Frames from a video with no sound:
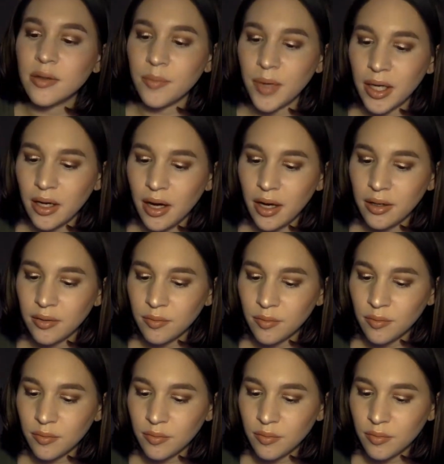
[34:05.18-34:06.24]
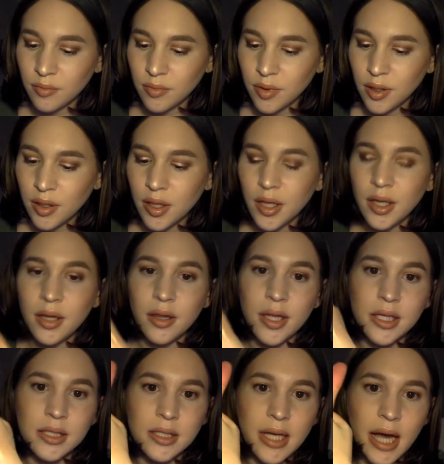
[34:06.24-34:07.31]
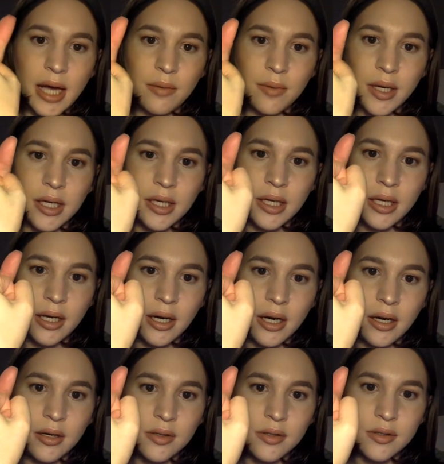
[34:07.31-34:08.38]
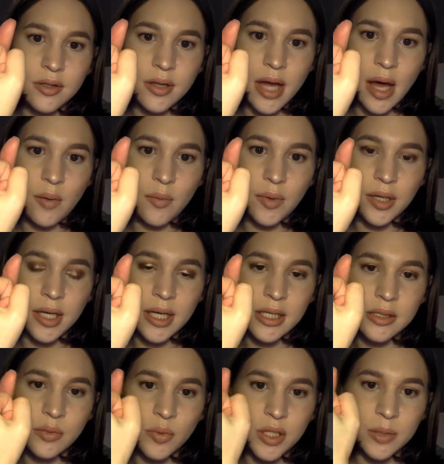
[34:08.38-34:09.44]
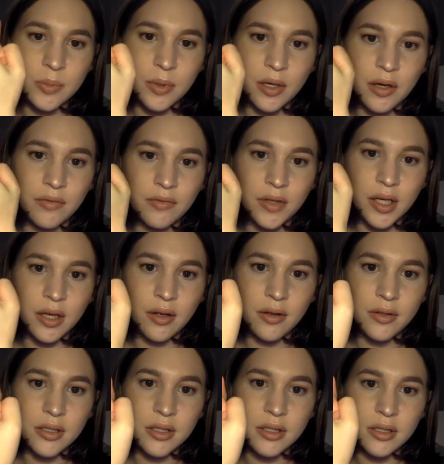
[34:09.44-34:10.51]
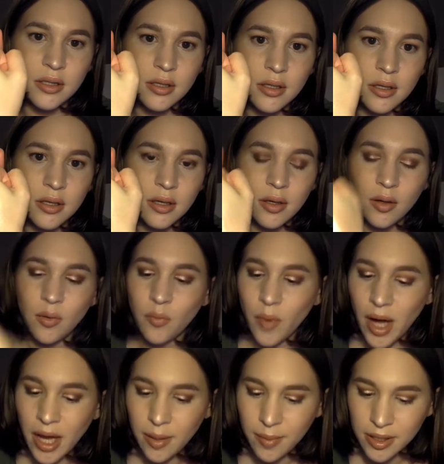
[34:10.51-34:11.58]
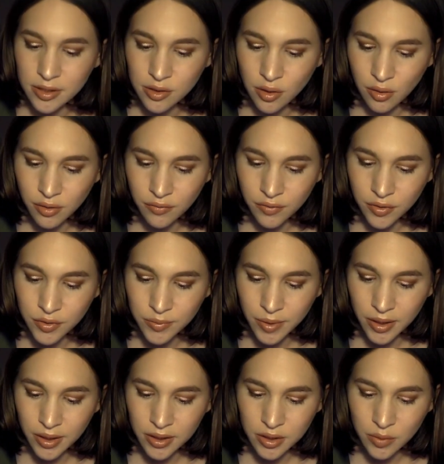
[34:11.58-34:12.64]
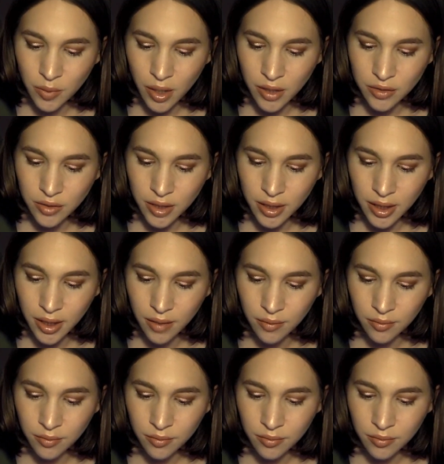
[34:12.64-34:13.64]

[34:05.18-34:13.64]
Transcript: oh my god, this side right here. So that one is Whisper of Guilt. Why am I so confused by this swatch right now?